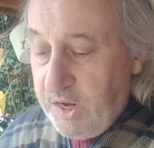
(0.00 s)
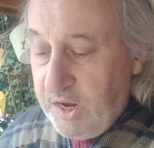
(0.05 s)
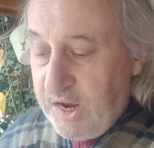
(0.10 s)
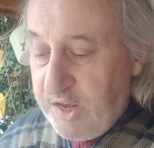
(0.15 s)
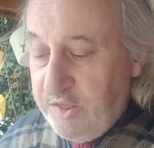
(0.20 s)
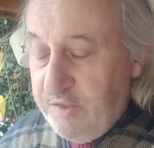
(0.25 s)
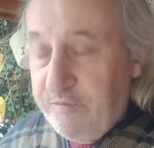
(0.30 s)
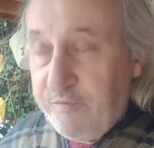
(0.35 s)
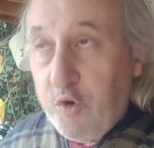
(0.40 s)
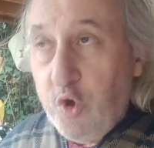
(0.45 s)

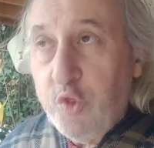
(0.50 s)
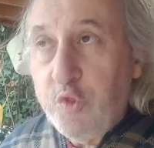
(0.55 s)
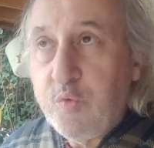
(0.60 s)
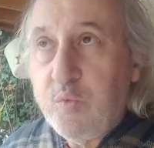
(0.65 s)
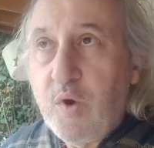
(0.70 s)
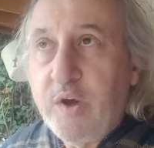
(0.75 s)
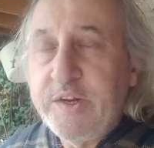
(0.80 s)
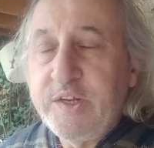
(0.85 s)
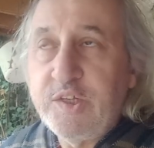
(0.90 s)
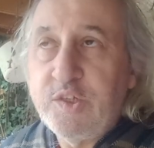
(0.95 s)
And the fourth
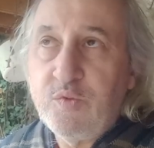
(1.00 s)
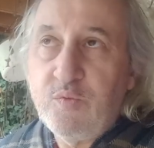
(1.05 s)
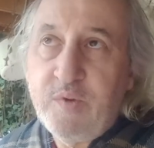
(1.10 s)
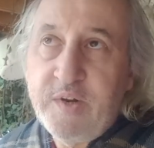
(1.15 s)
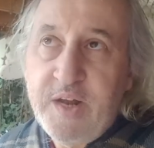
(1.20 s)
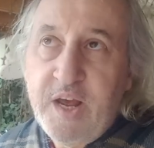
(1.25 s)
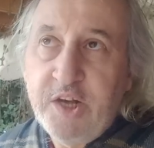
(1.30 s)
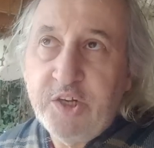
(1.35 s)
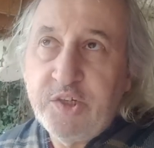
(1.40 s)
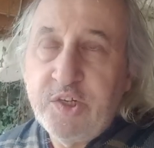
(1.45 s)
one is the
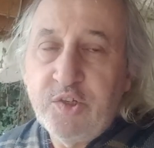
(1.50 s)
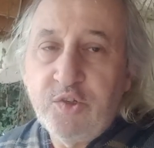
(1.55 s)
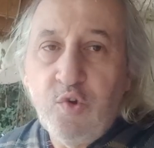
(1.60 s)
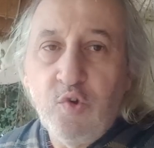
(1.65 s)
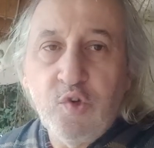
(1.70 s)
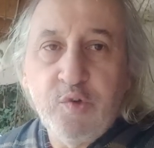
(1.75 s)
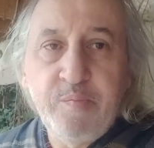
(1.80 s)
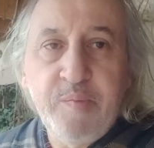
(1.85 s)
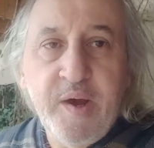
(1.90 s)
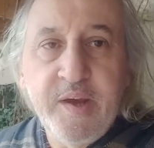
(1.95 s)
one I actually
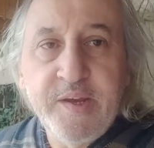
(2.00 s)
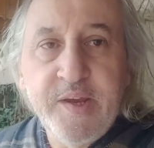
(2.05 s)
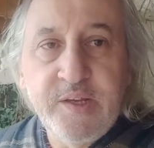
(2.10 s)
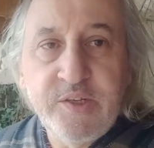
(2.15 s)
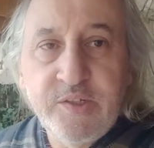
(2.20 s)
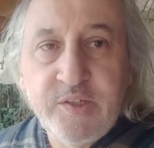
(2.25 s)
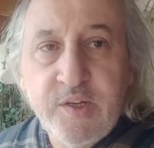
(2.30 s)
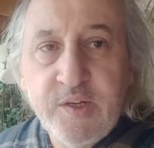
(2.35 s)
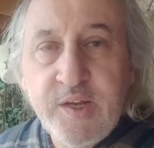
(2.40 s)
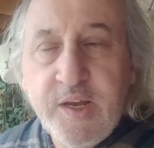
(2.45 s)
talked about
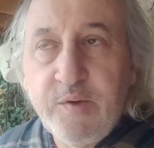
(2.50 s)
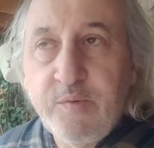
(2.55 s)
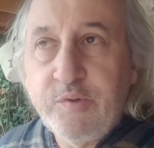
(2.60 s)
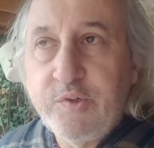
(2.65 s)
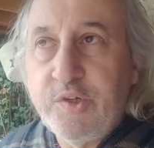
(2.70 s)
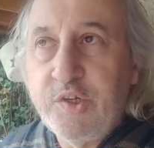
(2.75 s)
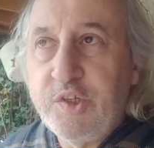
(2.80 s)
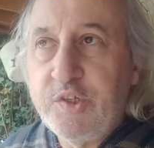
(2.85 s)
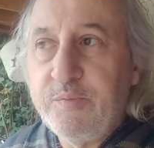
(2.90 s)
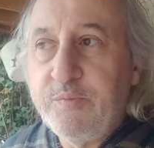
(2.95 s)
yesterday,
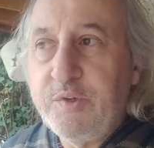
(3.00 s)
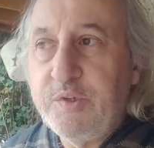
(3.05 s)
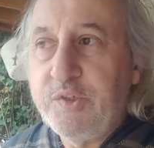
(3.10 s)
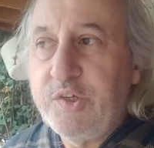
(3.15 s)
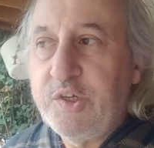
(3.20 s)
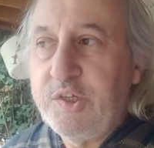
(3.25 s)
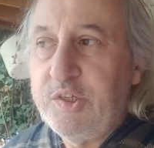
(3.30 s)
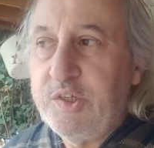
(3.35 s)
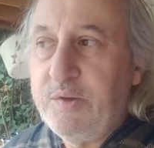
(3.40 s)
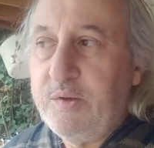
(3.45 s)
which is
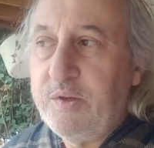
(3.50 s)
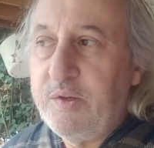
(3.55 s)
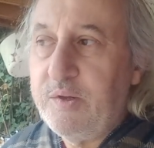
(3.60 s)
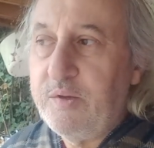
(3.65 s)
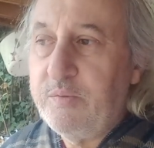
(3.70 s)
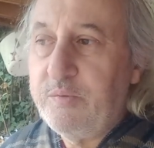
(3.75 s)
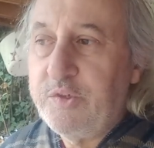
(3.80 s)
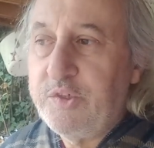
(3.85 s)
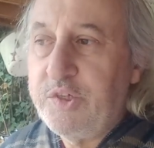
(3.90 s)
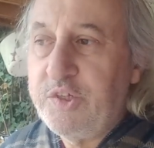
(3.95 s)

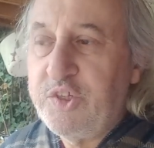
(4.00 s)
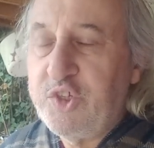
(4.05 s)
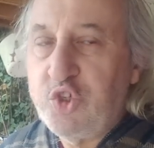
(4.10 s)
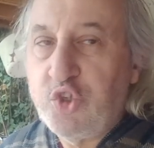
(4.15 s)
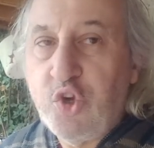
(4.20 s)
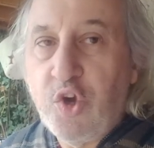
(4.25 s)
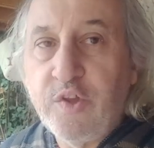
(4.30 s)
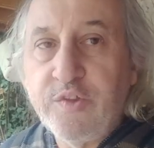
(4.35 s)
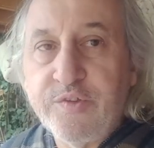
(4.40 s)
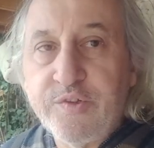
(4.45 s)

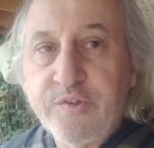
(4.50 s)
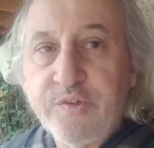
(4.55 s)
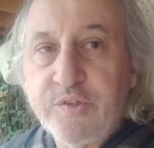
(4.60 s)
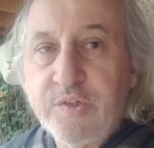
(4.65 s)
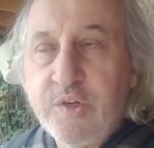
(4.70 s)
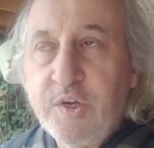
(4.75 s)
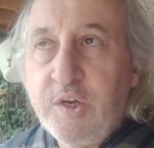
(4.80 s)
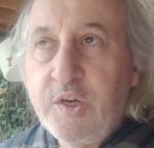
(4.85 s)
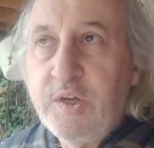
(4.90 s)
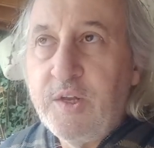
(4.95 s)
chance.
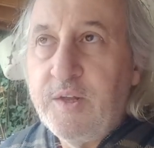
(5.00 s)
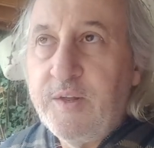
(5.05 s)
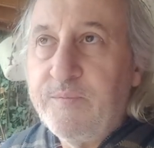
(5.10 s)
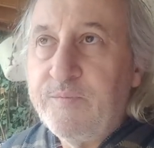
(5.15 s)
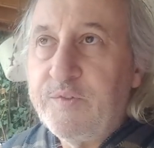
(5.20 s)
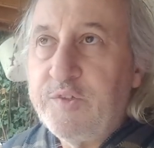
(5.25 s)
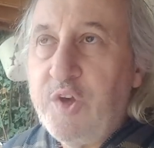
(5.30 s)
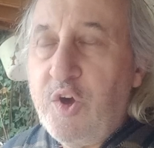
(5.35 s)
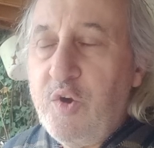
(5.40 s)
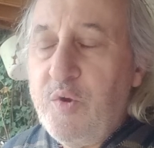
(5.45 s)

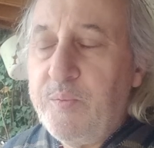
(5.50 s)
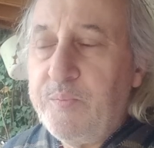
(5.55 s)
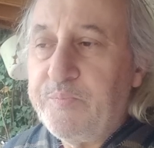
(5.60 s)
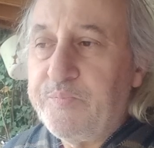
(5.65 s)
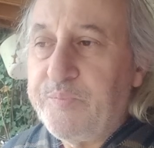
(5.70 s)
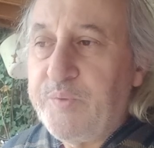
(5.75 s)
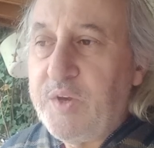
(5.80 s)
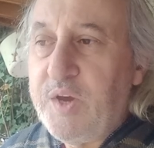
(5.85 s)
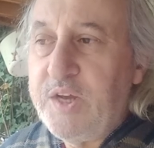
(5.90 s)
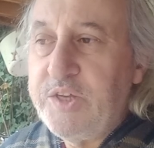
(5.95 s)
So
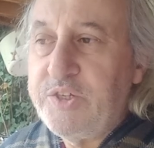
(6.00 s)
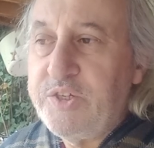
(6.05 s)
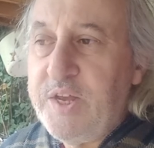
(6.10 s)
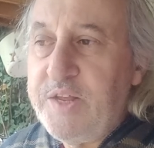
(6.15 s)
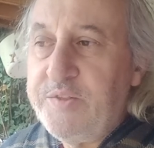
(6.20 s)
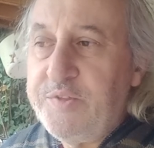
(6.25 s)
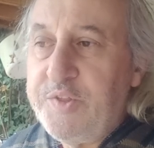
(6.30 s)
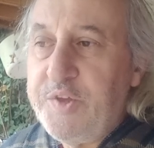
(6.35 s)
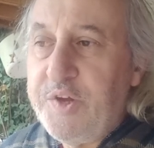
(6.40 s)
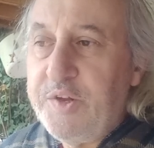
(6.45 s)
I
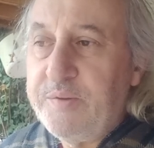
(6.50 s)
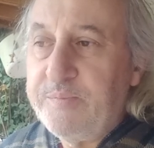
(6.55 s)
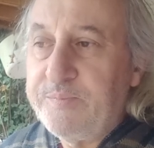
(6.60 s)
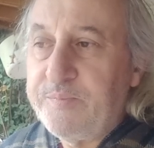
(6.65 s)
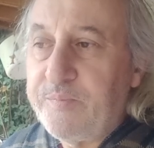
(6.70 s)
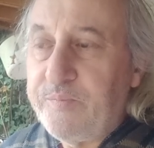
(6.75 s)
said that,